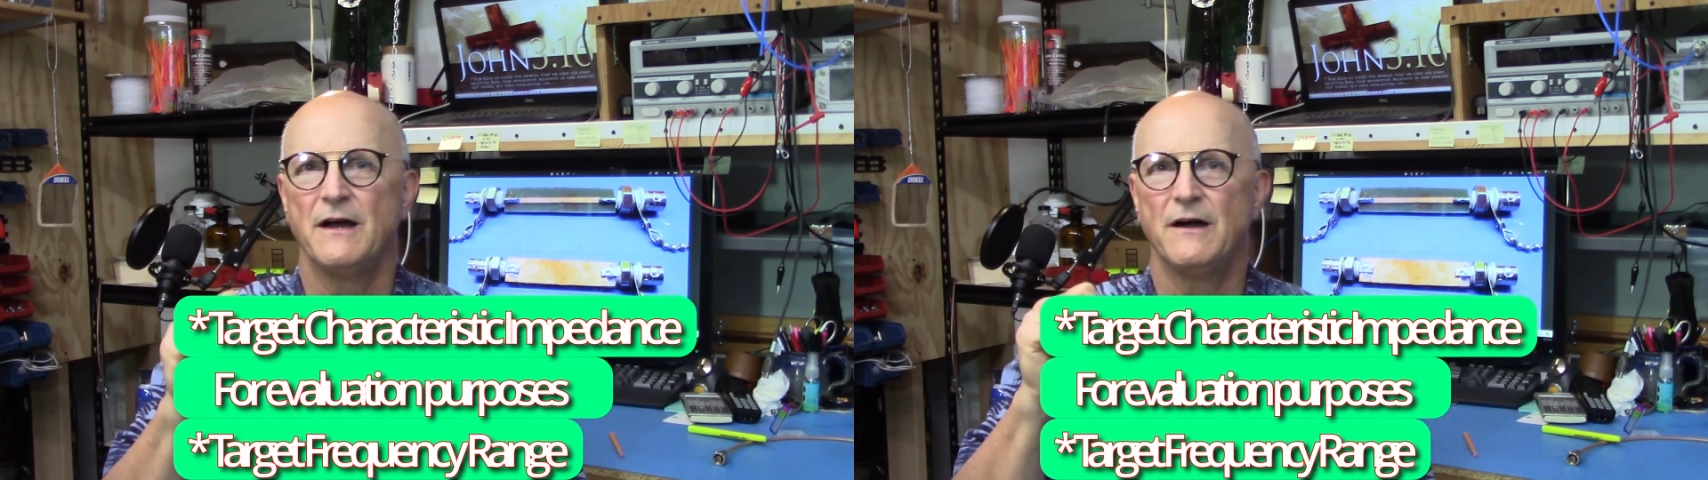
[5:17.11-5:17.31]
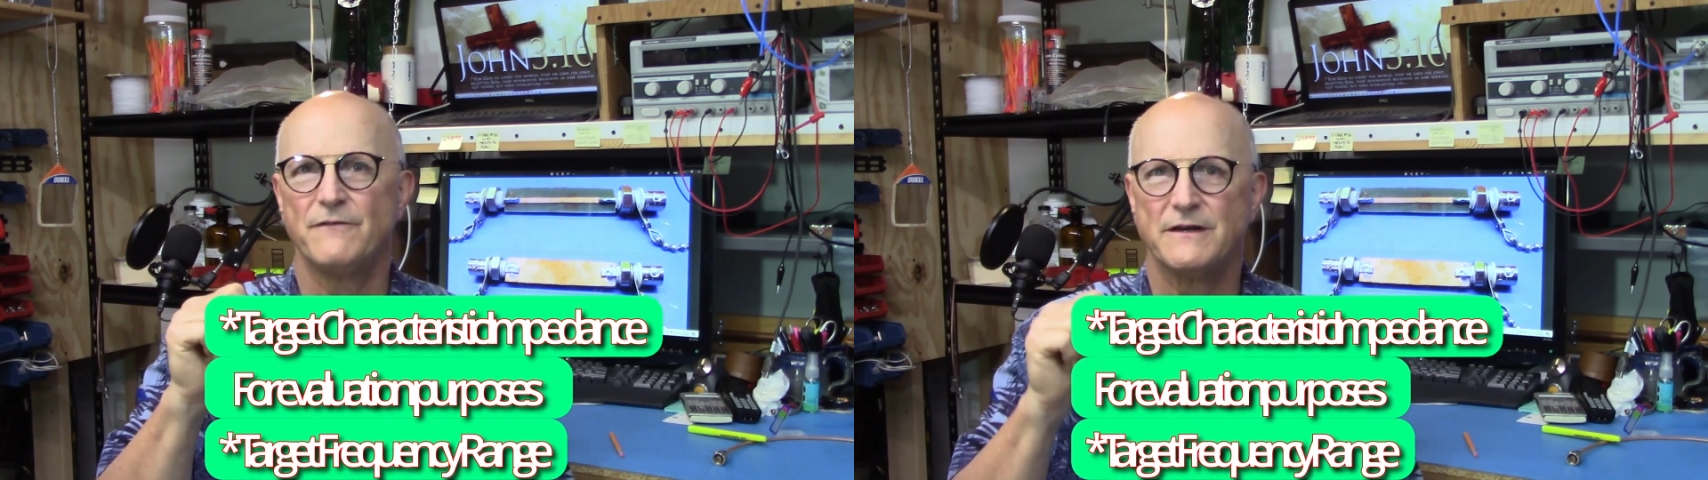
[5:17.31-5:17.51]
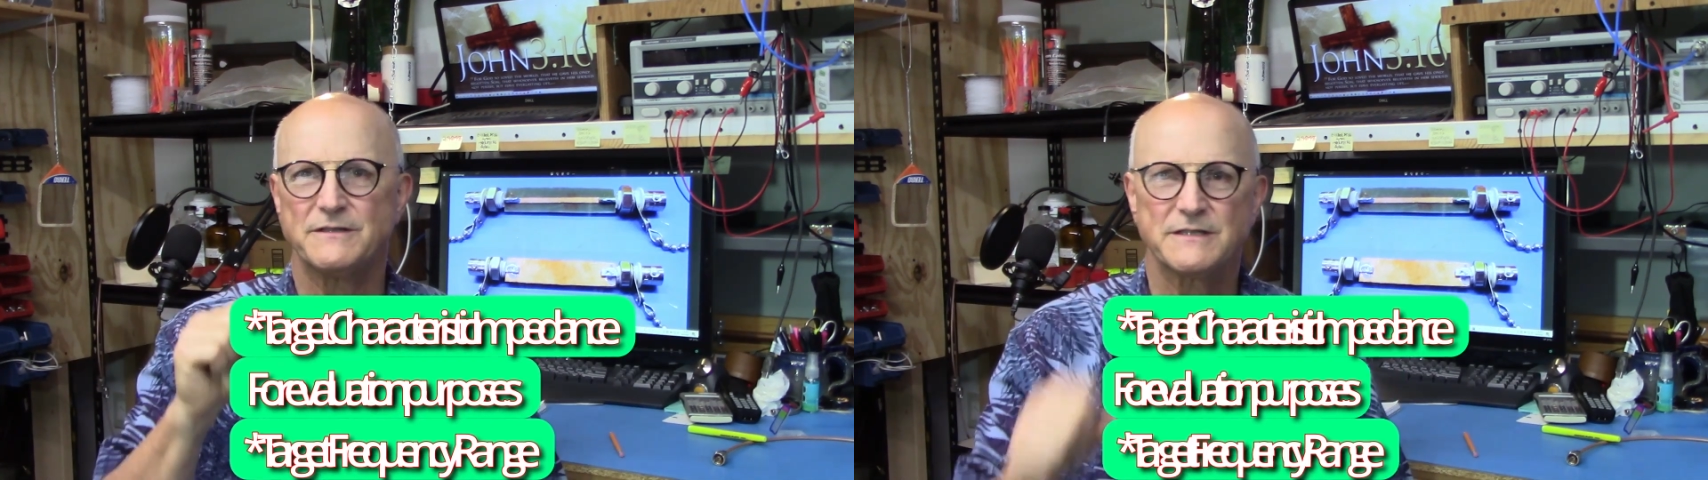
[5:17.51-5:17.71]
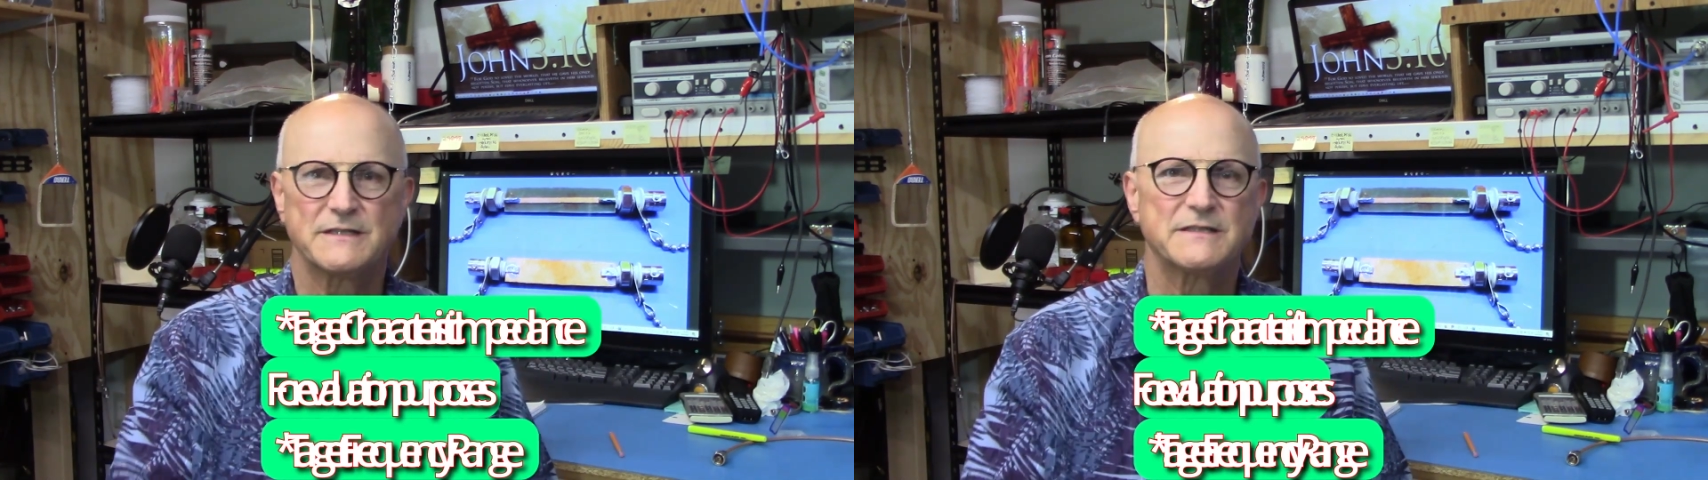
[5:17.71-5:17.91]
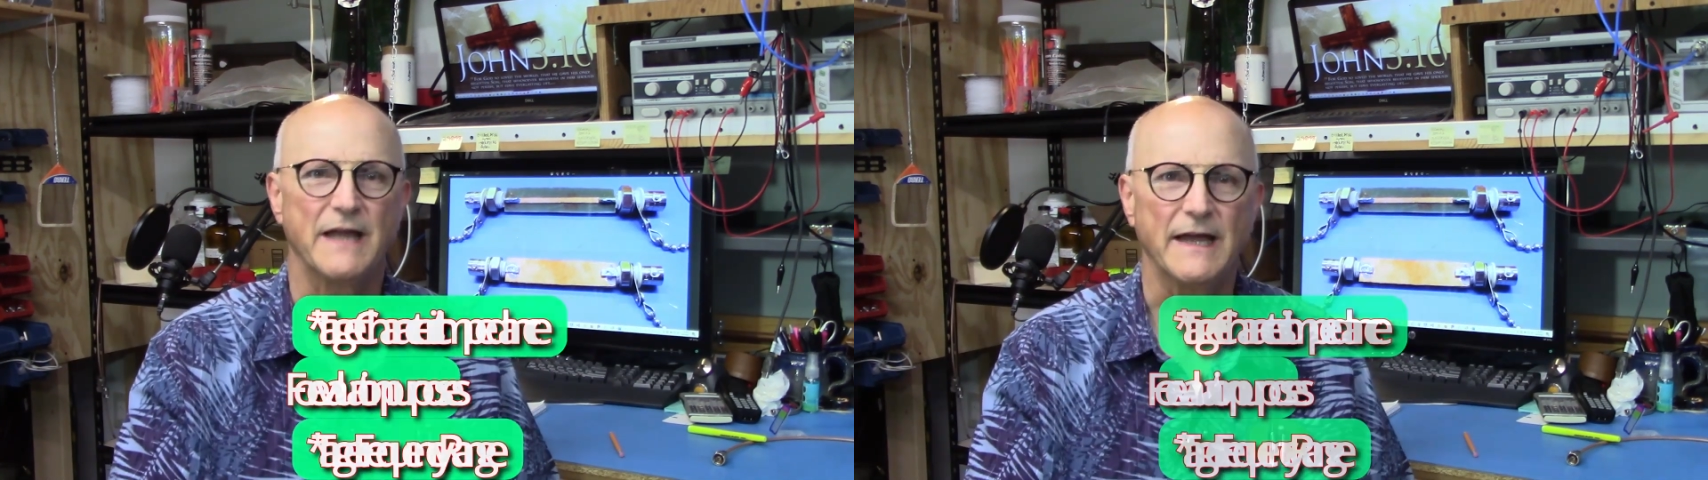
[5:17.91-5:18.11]
of our
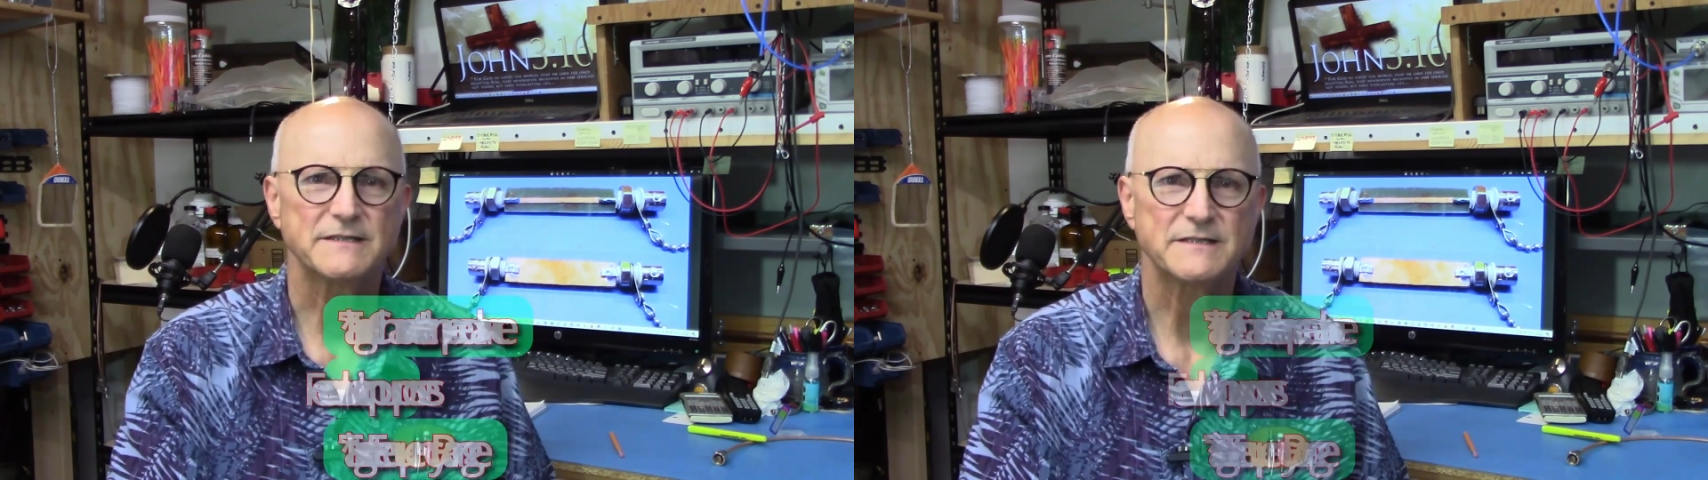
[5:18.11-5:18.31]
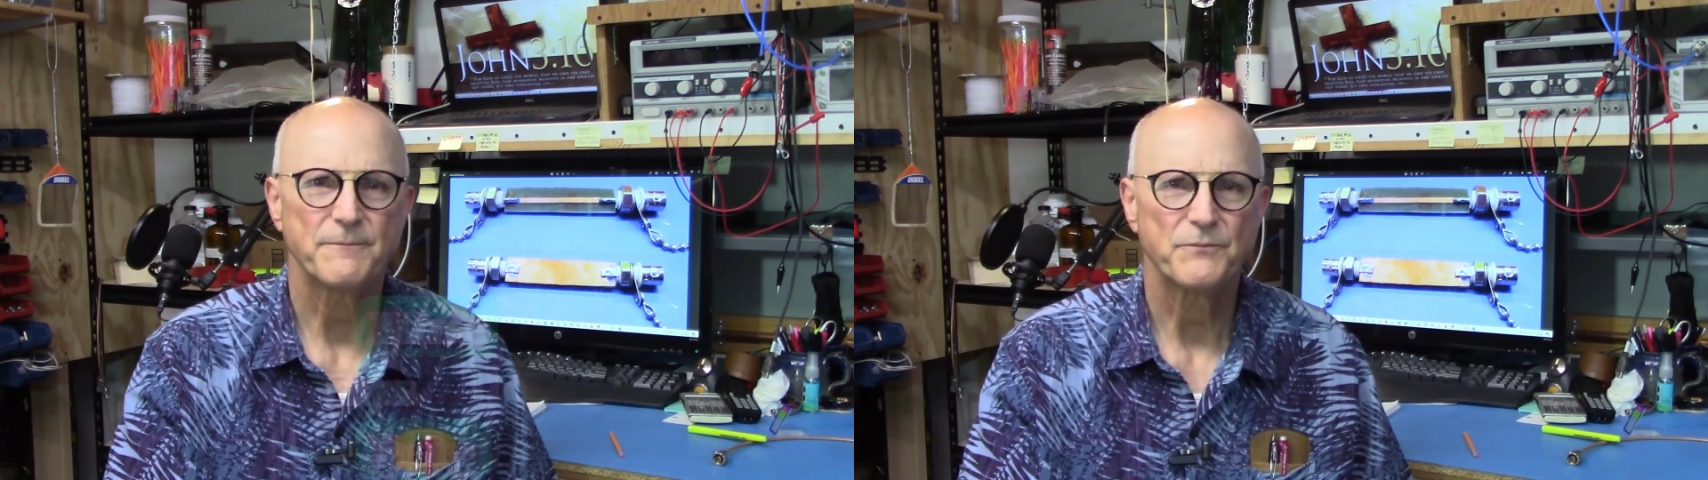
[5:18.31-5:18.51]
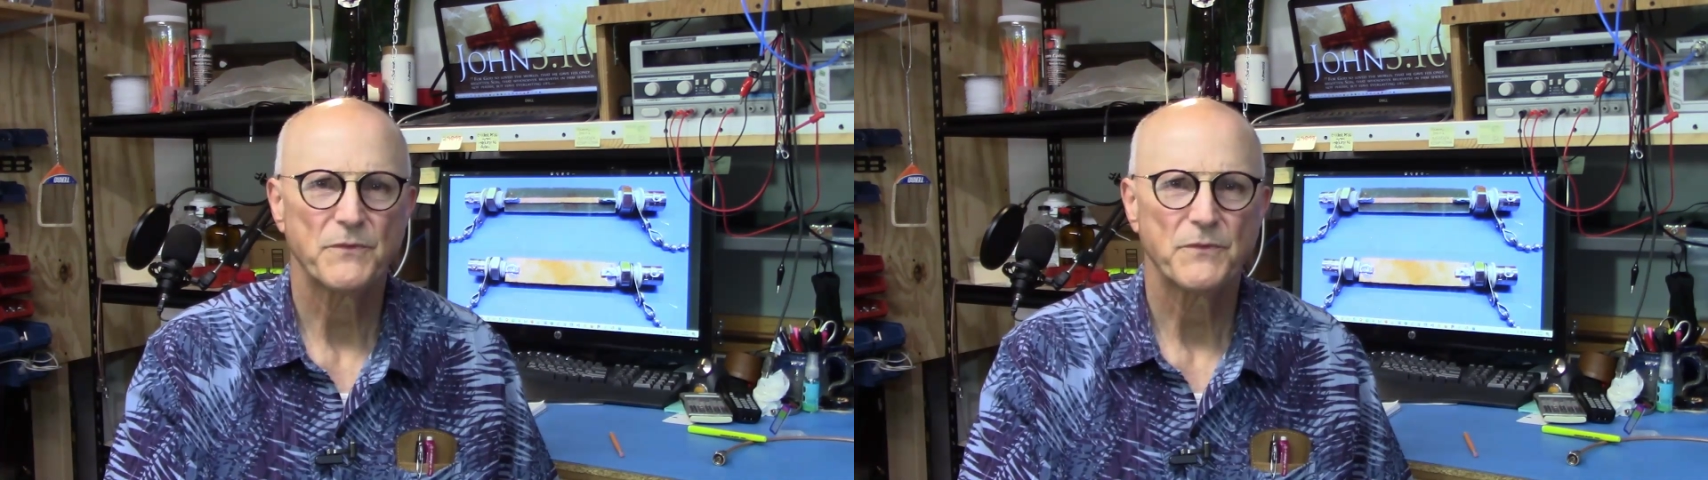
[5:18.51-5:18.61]
success.